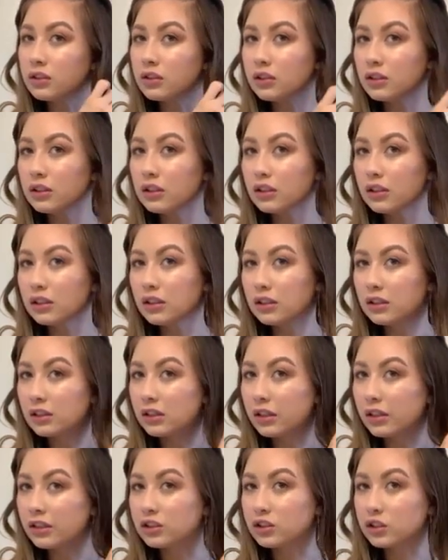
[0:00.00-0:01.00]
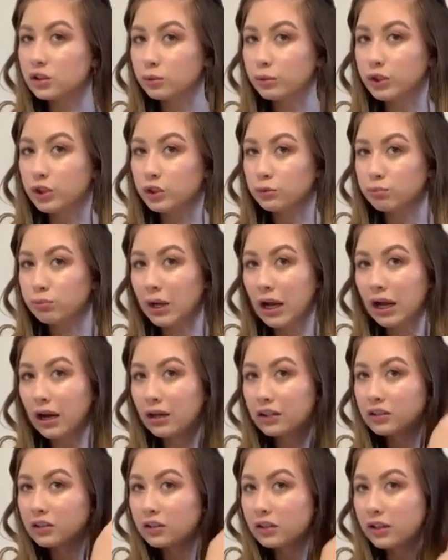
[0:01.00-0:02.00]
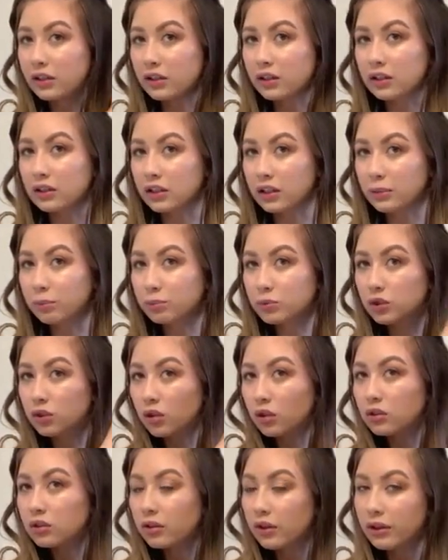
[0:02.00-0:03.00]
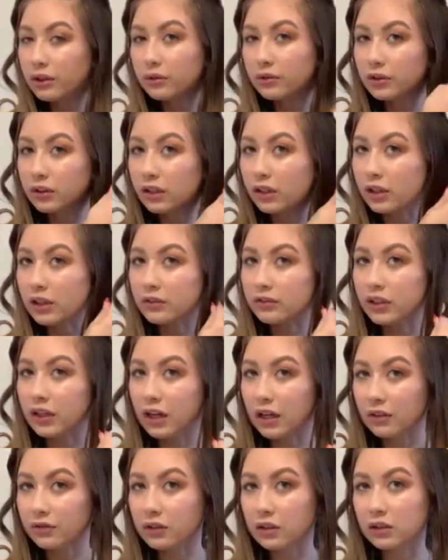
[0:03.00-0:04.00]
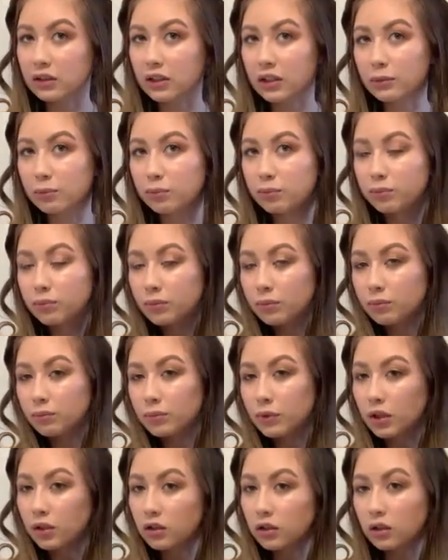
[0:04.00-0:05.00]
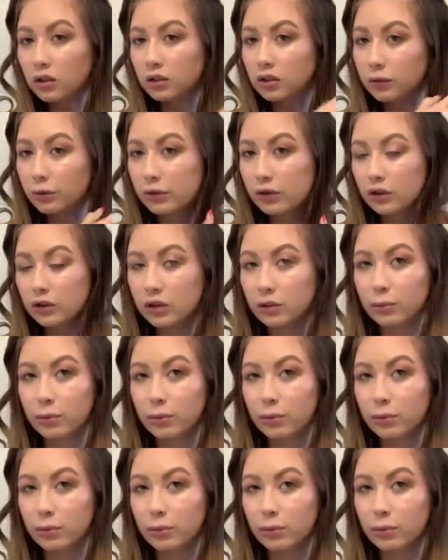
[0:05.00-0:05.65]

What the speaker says: like switched back to like a clipped curler. I don't think I even have a curler with a clip on it.